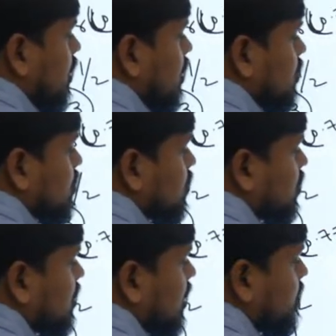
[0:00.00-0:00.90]
so
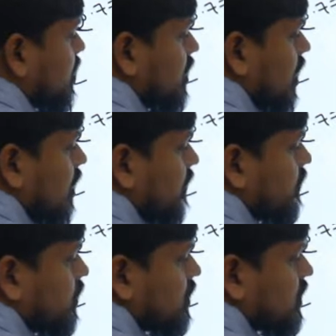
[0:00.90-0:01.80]
GMD
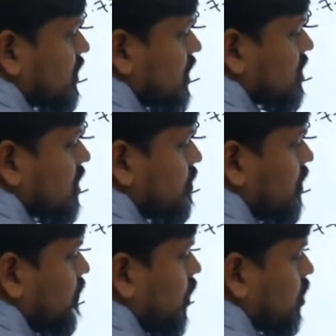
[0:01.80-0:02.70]
of system
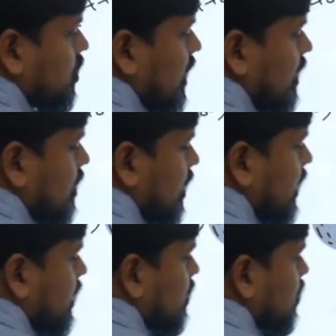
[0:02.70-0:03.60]
you want to
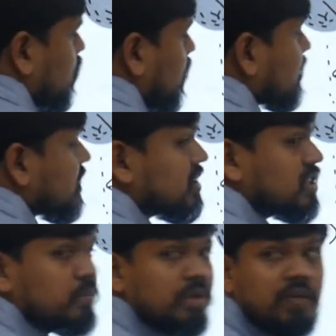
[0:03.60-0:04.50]
calculate. What is the
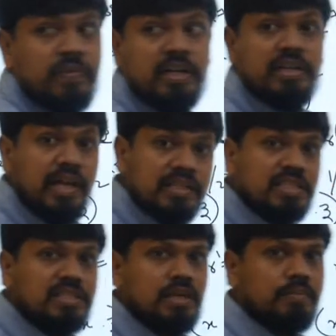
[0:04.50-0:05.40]
GMD of entire
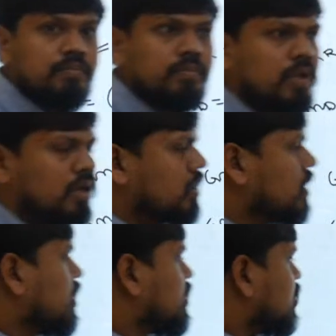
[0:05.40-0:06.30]
system?
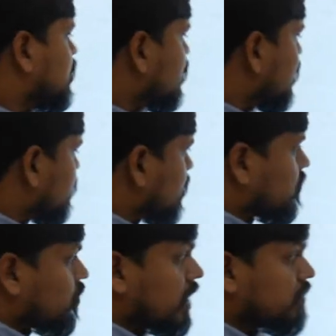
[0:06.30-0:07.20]

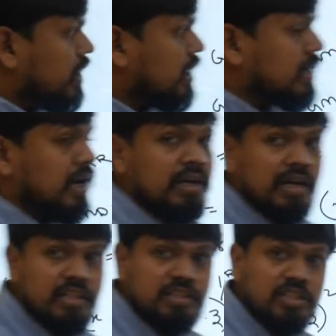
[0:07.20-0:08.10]
Why we are
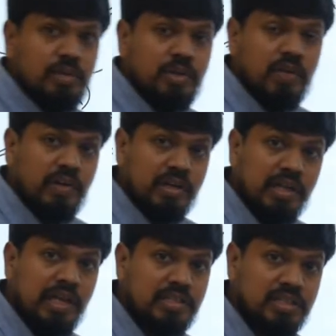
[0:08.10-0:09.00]
calculating GMD of
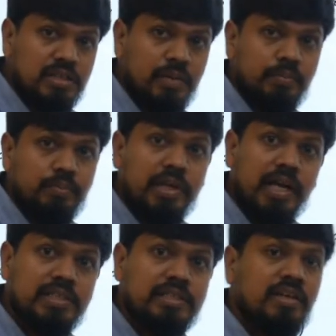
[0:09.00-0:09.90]
entire system?
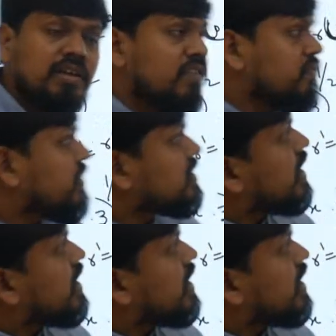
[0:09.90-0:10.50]
Because for the